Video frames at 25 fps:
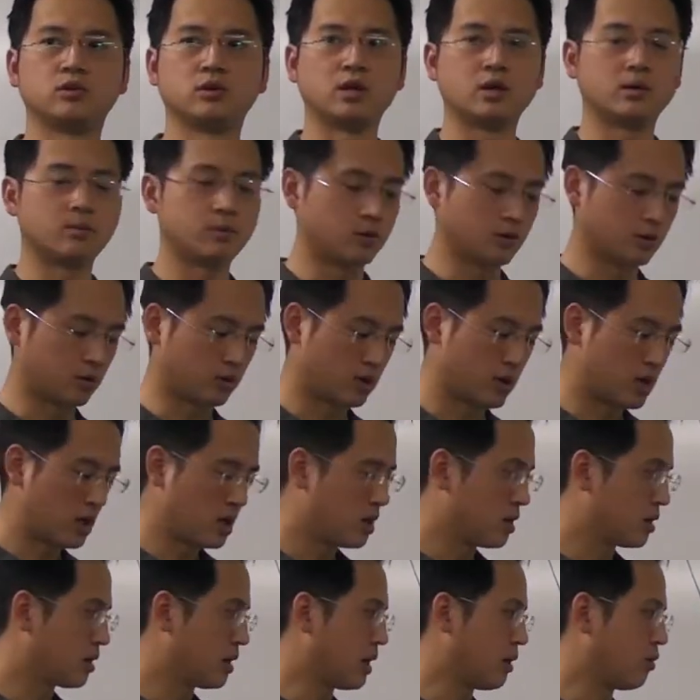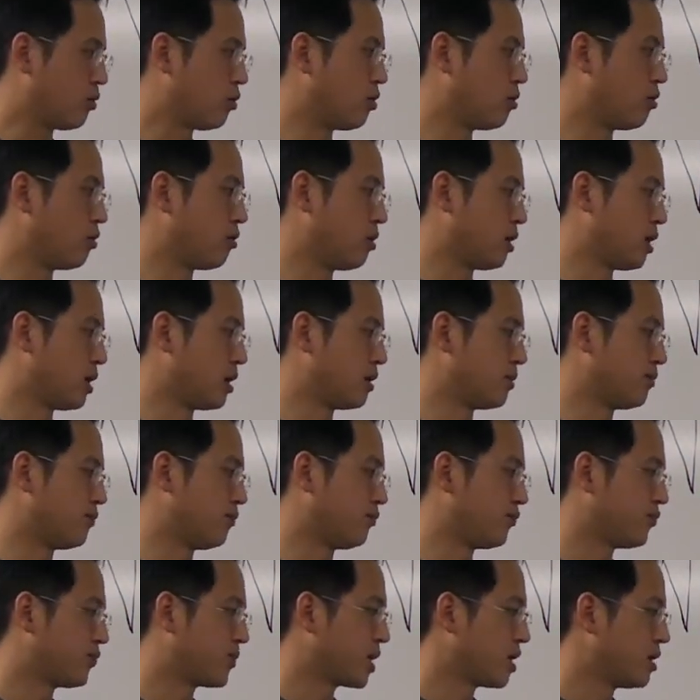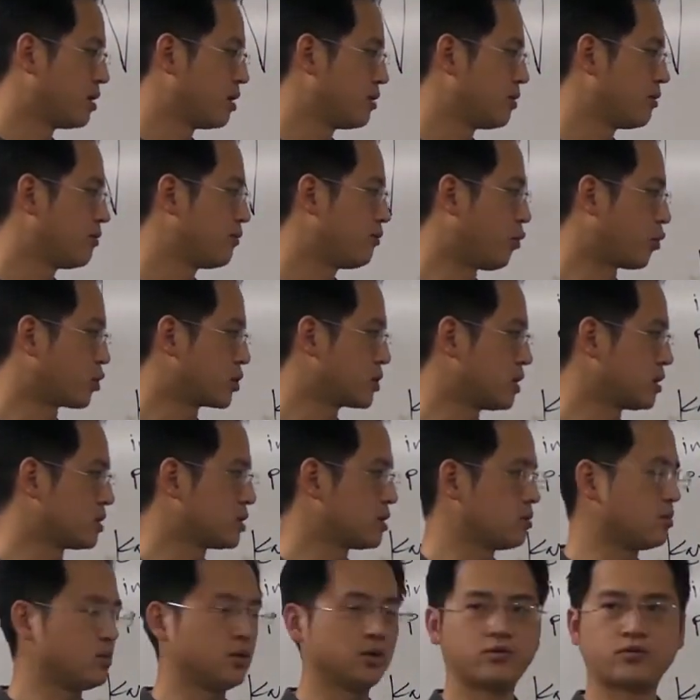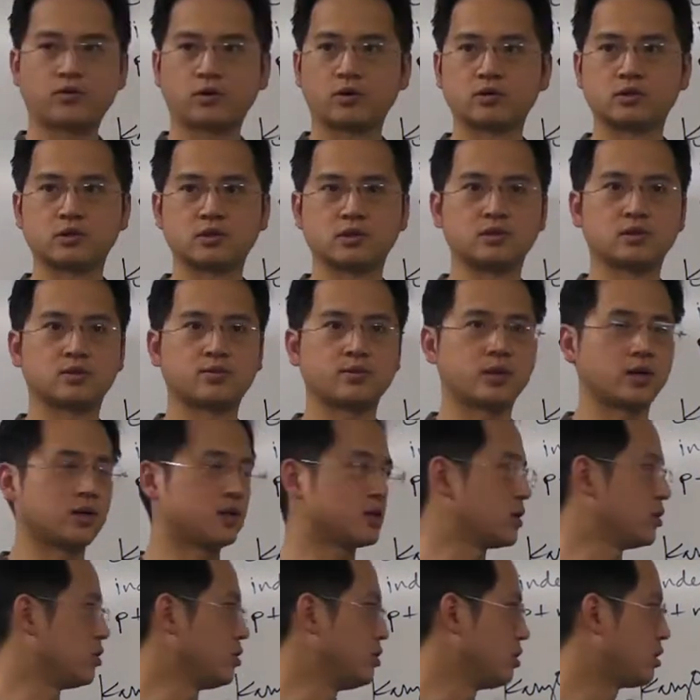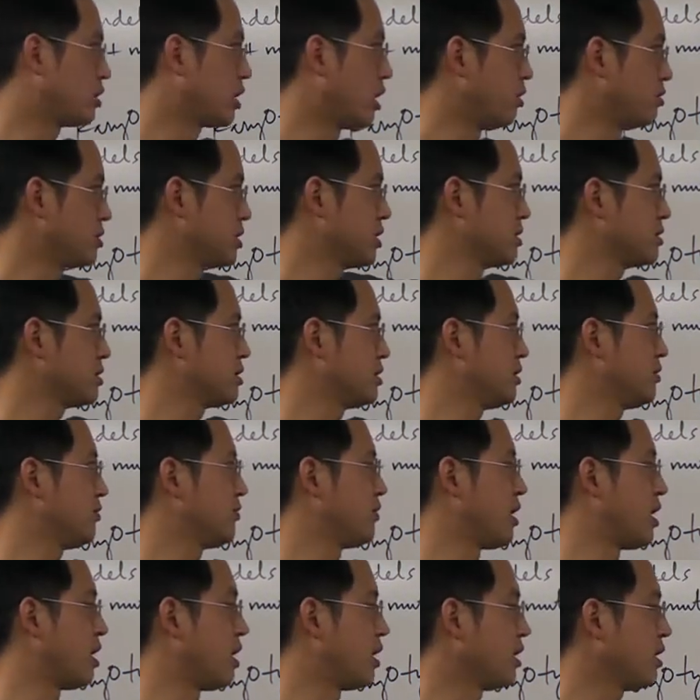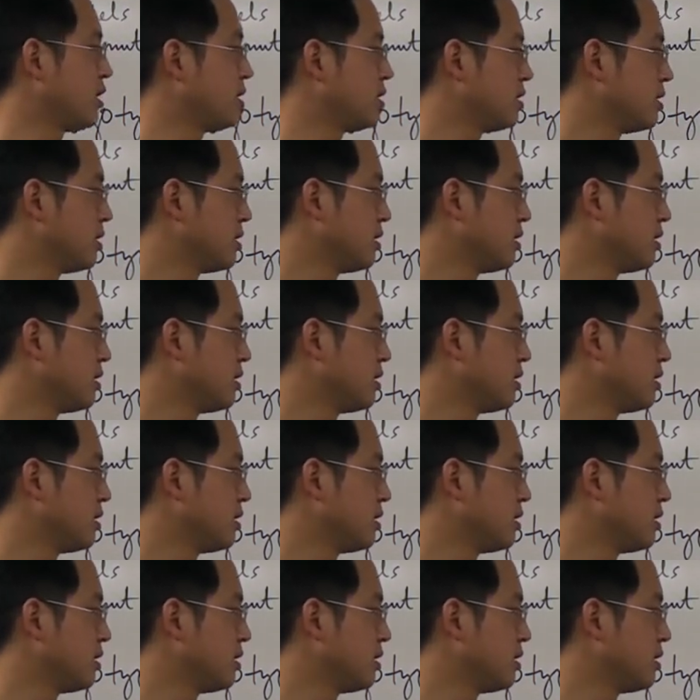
inhibitor that will force it to be frozen in space. So you coax it to divide.